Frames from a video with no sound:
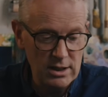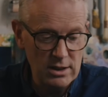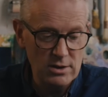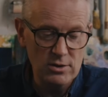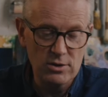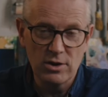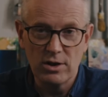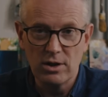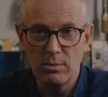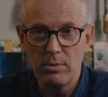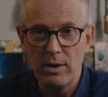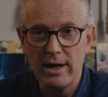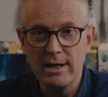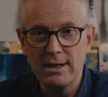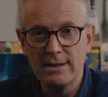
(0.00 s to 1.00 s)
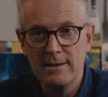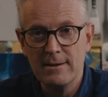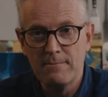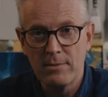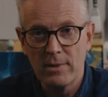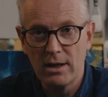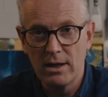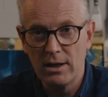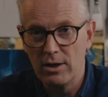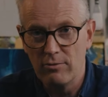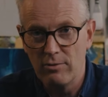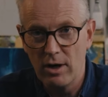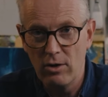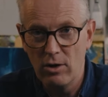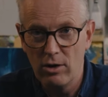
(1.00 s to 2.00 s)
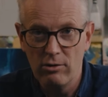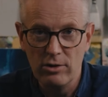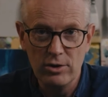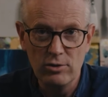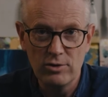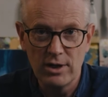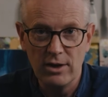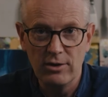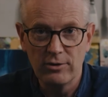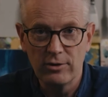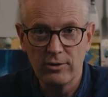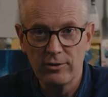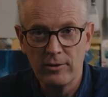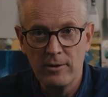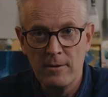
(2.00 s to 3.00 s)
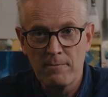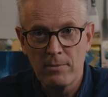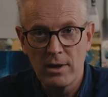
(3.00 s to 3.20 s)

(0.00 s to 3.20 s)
it into the plate and the roller and the utensils,